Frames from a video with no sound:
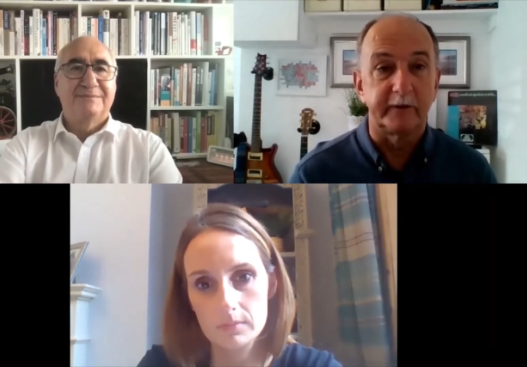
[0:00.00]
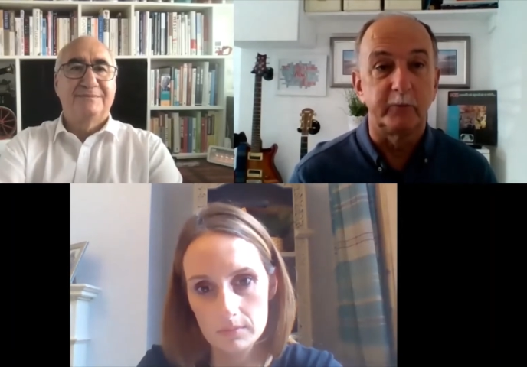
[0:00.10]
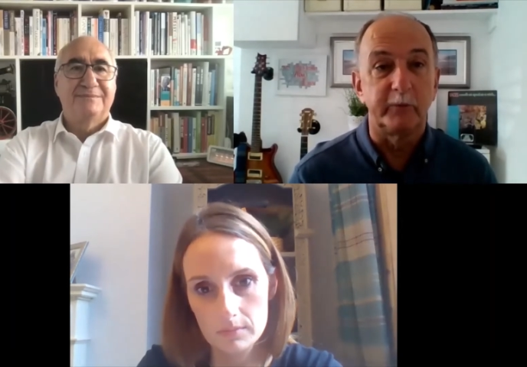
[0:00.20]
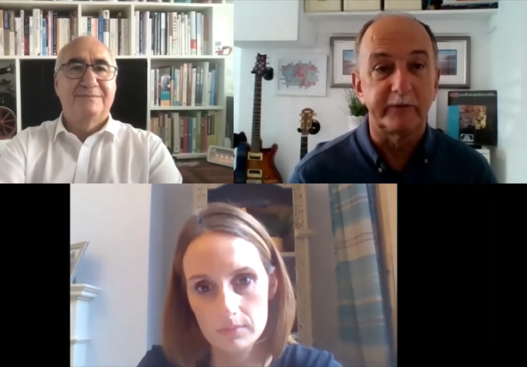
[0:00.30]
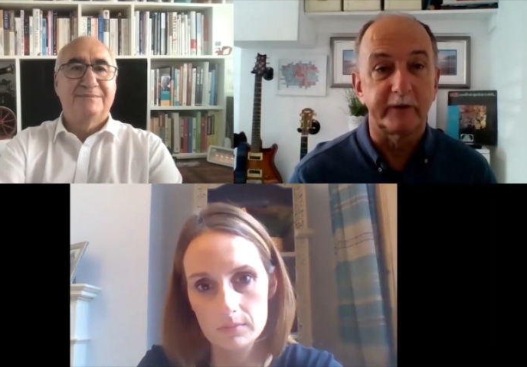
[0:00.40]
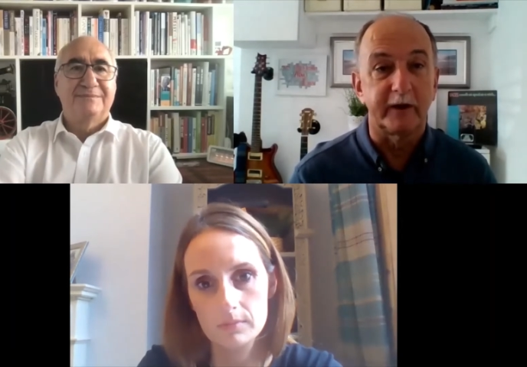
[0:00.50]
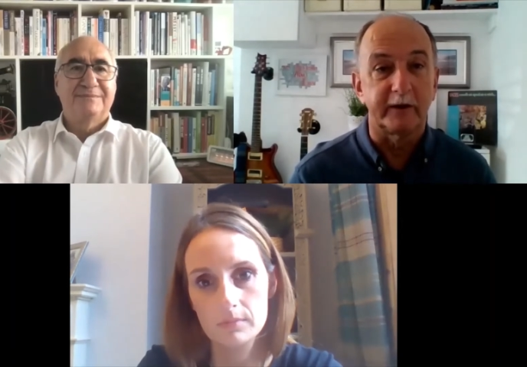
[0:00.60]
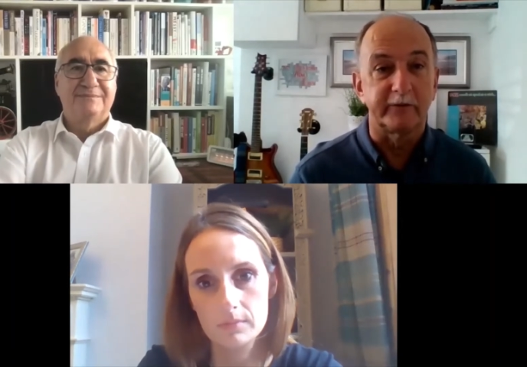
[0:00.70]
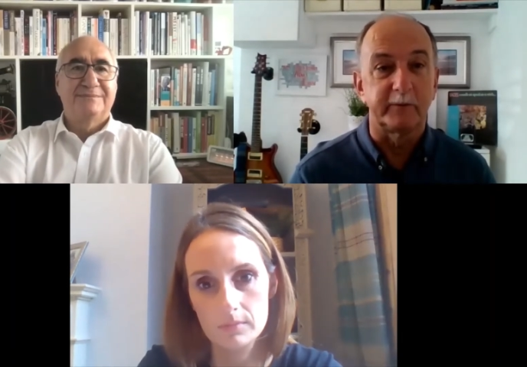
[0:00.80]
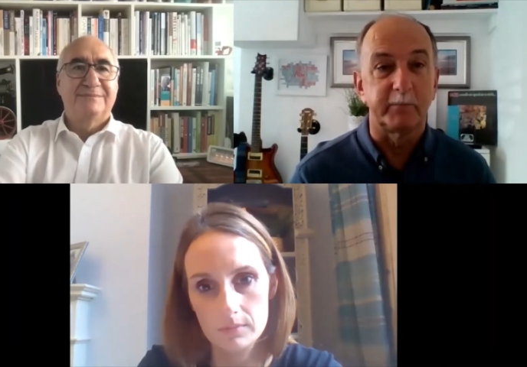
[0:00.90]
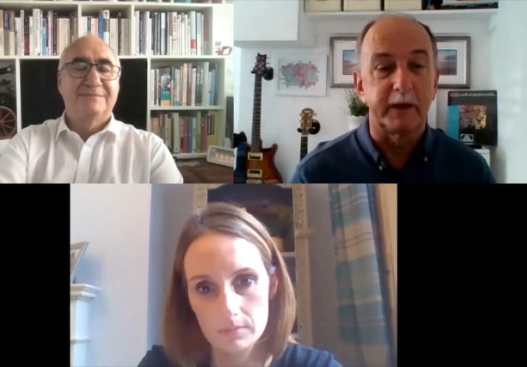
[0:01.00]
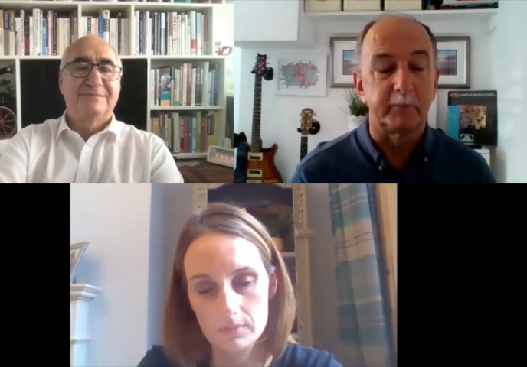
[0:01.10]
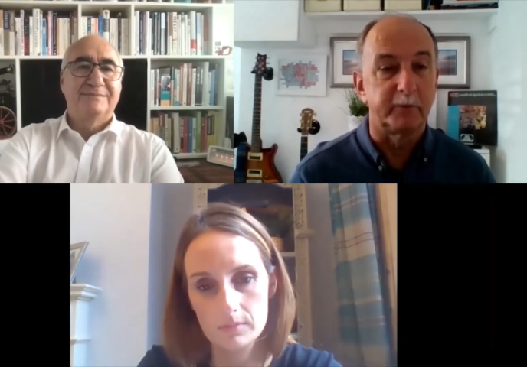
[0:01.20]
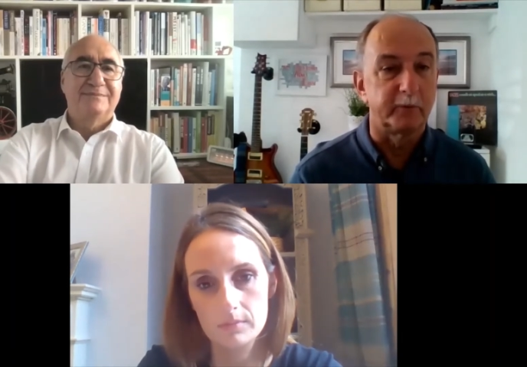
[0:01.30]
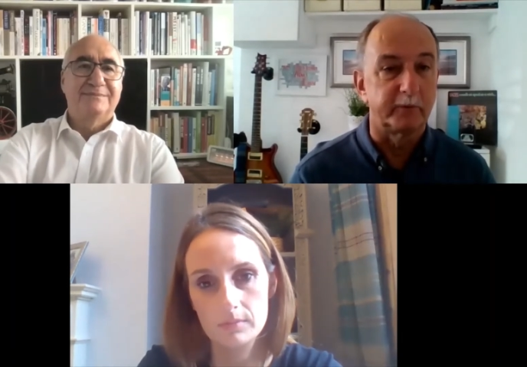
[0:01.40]
Speaker 1: Winter Gardens in
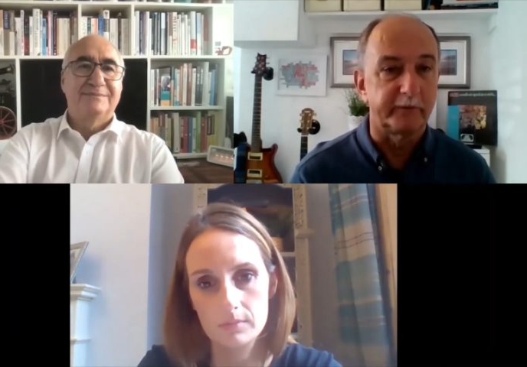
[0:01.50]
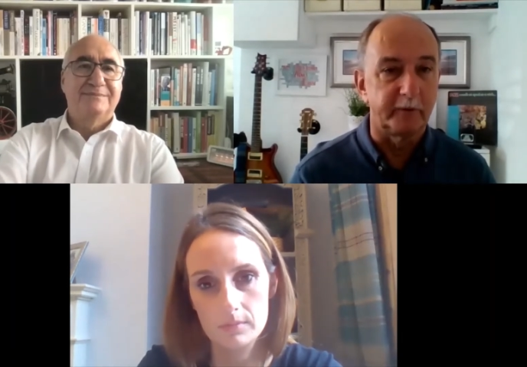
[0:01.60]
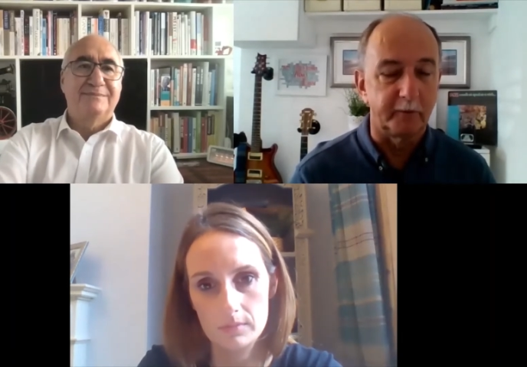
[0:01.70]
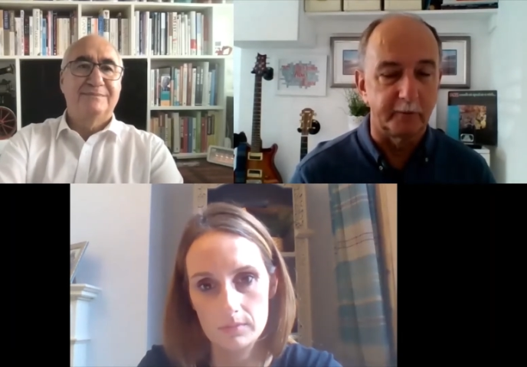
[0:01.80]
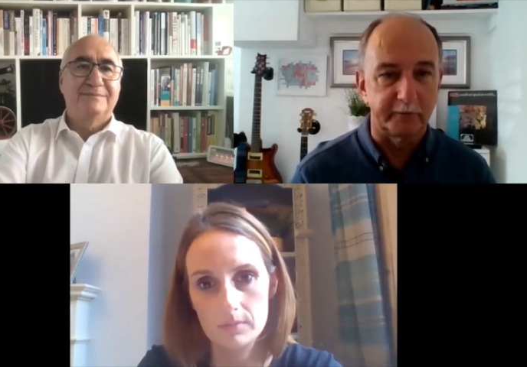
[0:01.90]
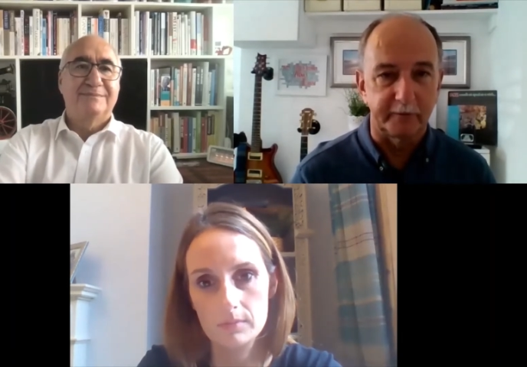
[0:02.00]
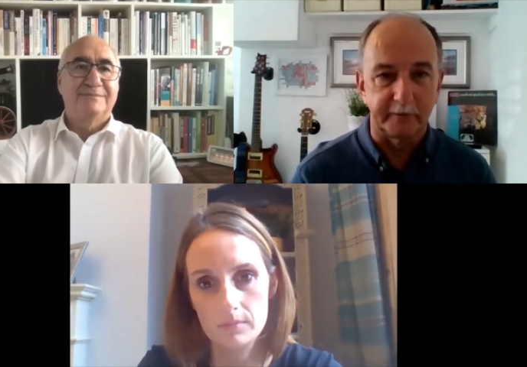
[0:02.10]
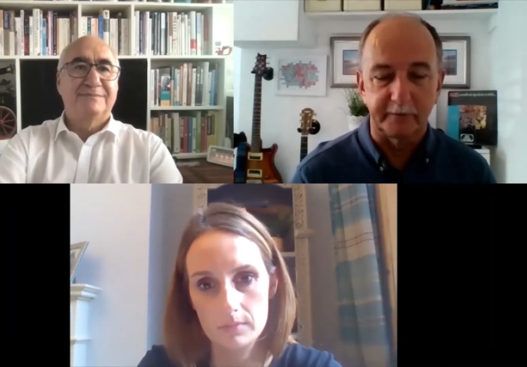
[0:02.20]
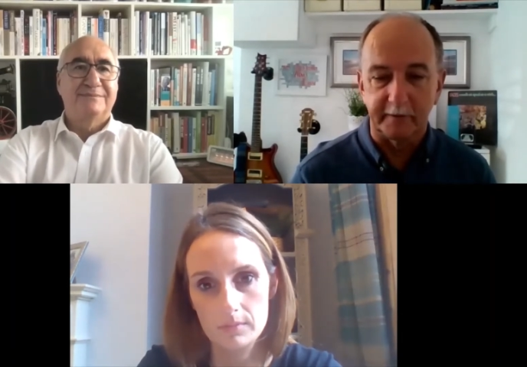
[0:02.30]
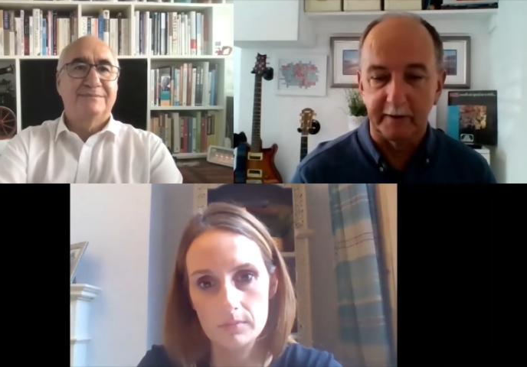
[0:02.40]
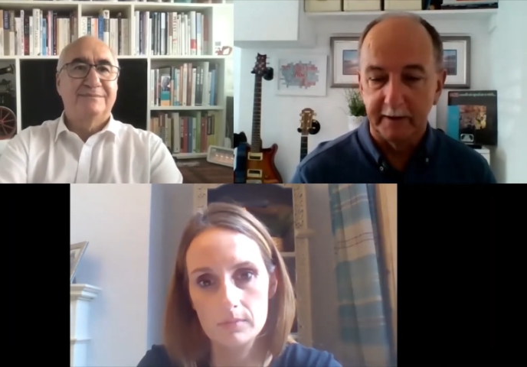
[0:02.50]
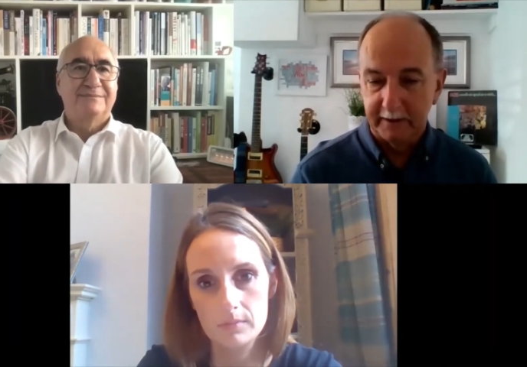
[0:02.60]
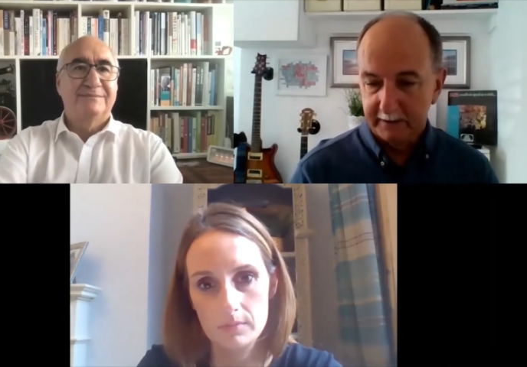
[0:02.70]
Blackpool because he launched this uh,